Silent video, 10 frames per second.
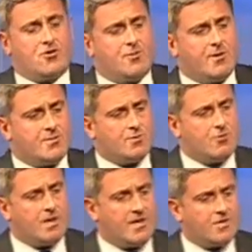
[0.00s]
The trouble is with
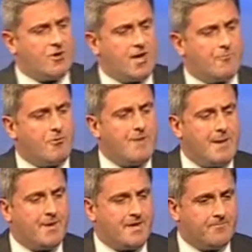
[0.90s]
organised crime group
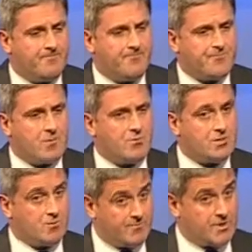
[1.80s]
mapping,
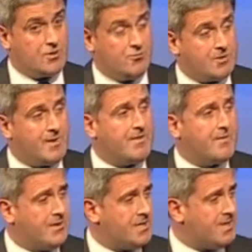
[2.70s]
which is what I've just talked about, the
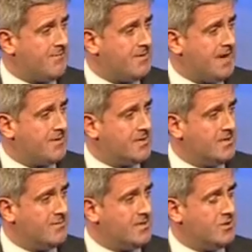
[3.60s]
37,000
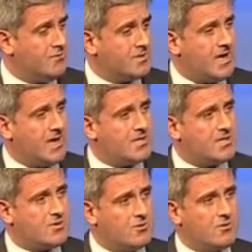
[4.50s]
individuals, it
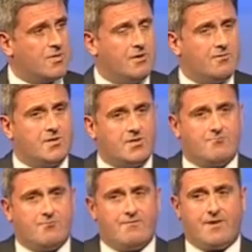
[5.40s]
sort of
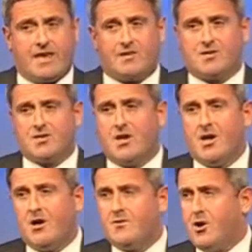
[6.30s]
doesn't reflect
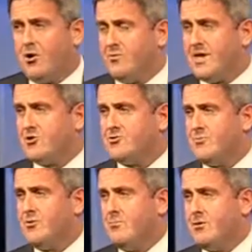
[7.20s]
the whole nature
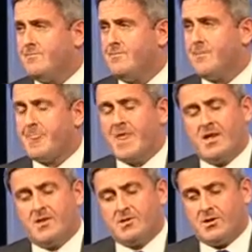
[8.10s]
of the problem.
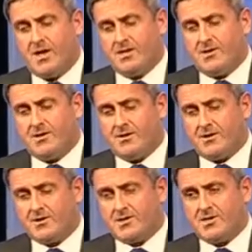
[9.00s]
So here's
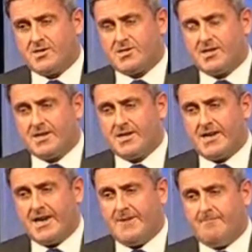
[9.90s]
another statistic.